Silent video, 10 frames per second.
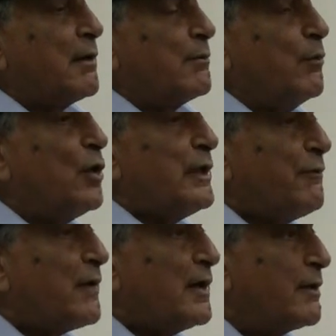are more
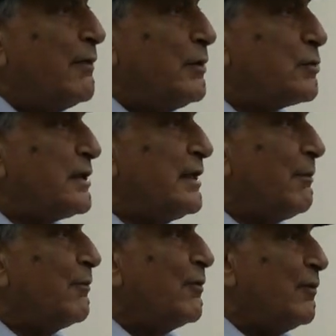different when you see
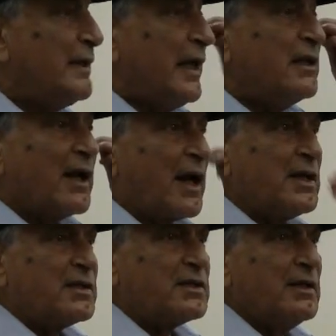them with the inner
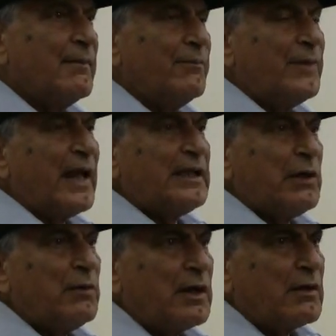eyes than
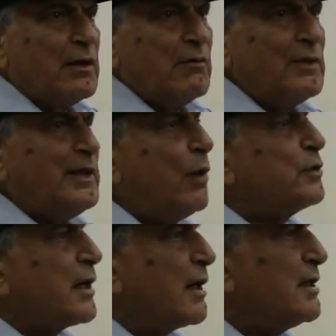they were with the
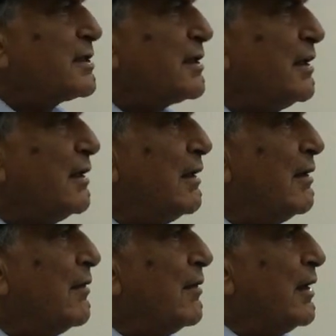outer eyes.
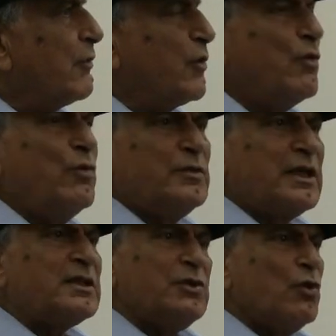If you
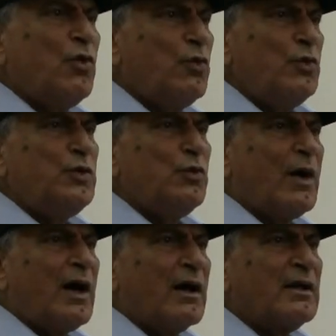just know who you
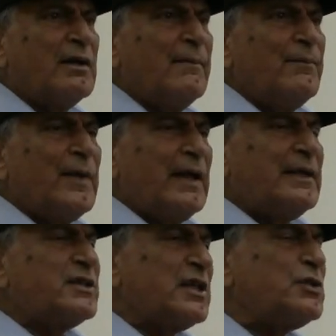are, and
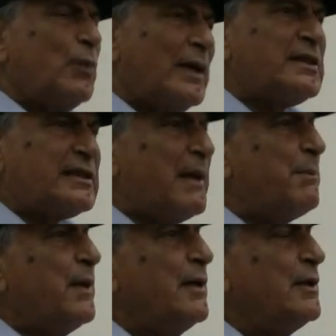that's just one
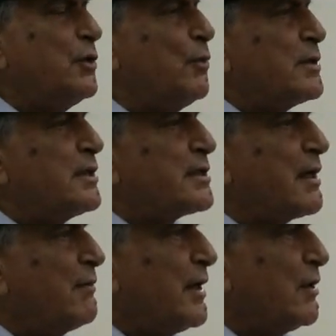step towards
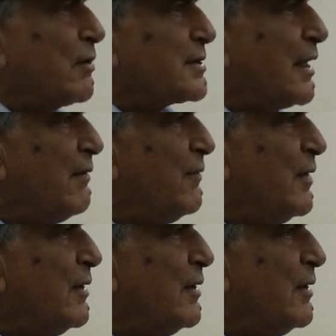discovering yourself,